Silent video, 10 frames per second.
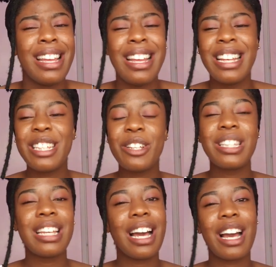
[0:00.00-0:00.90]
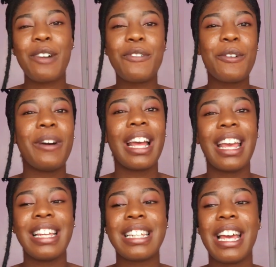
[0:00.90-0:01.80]
So si, akafungua
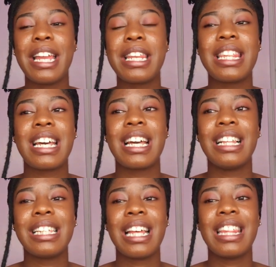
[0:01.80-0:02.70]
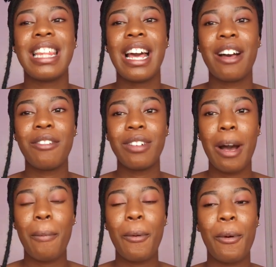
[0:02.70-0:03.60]
gate, and the girls are there,
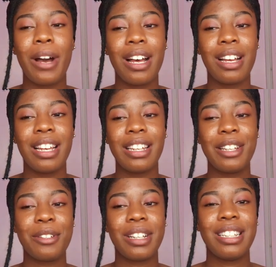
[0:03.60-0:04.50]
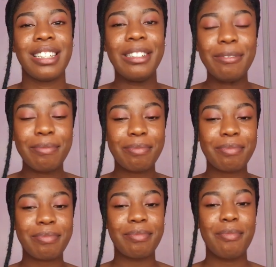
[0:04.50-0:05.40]
hapo kwa inaitwa jail.
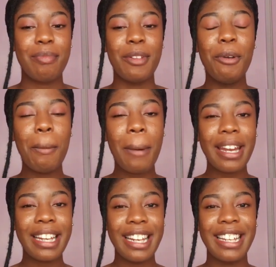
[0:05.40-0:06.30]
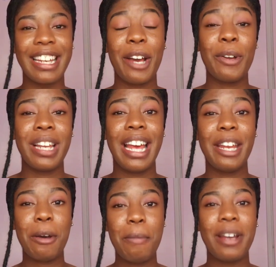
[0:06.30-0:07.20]
Kwa parade ground and
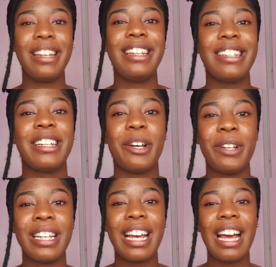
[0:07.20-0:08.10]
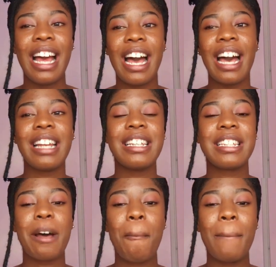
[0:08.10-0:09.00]
our parade ground had
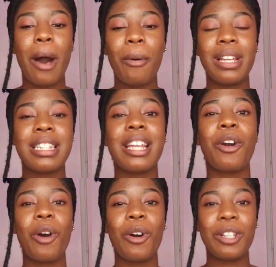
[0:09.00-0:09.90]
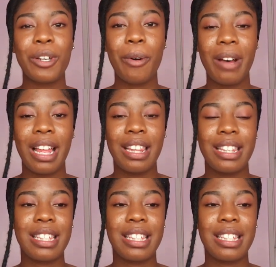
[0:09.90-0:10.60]
some mawes, the kokoto ones,